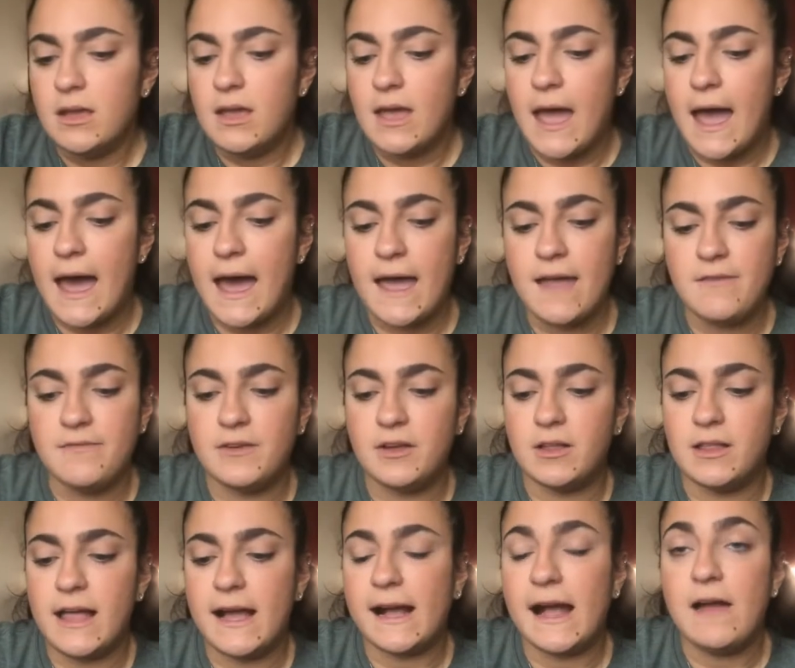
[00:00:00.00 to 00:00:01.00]
I feel
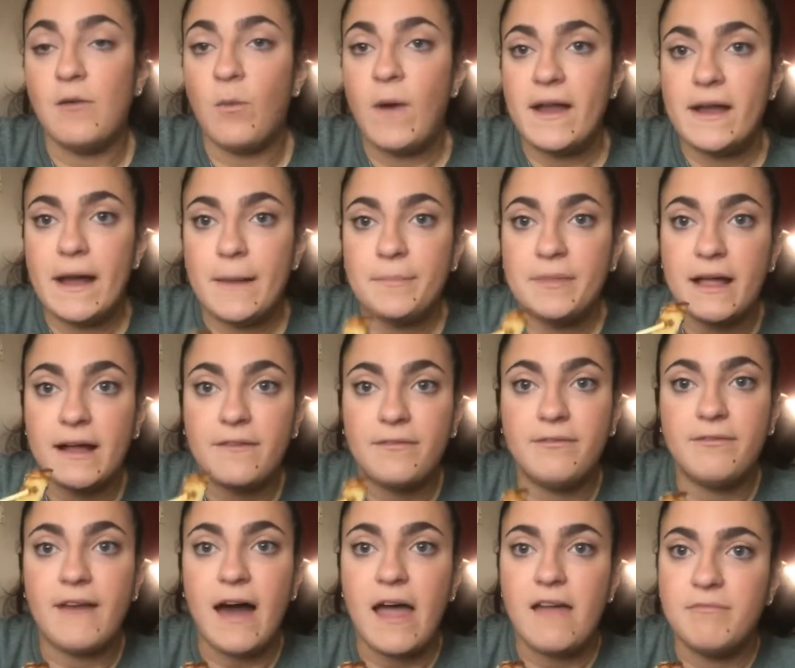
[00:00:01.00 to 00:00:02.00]
like I went up like
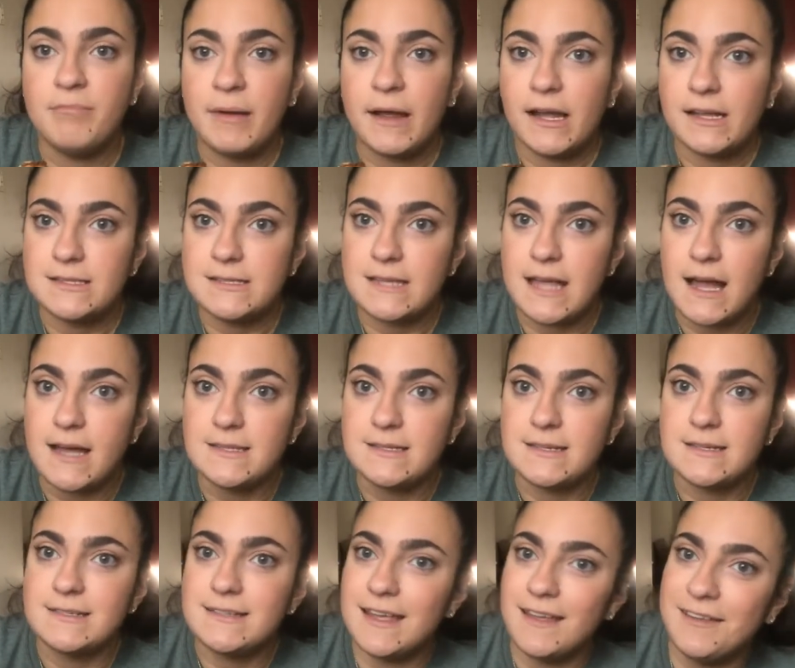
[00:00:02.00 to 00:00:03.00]
5 pant
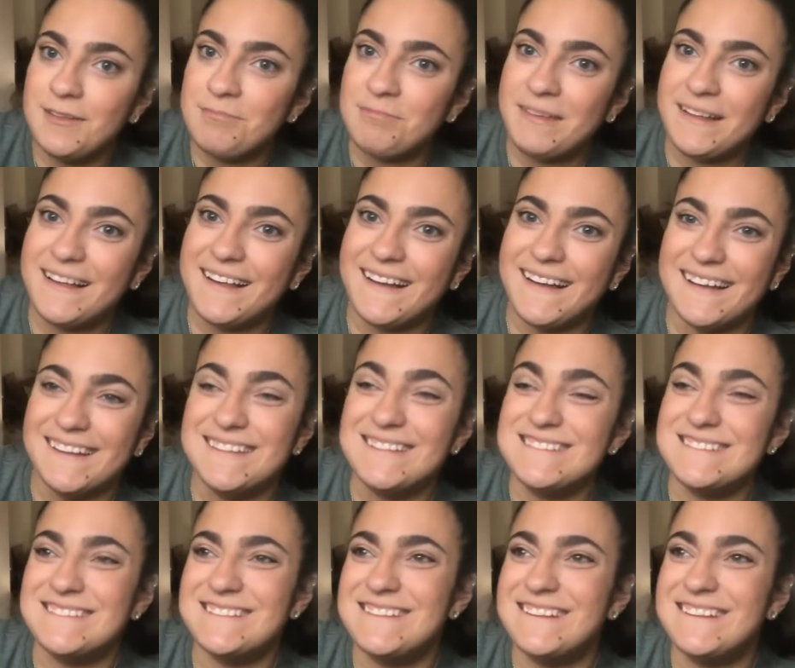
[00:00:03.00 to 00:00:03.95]
sizes because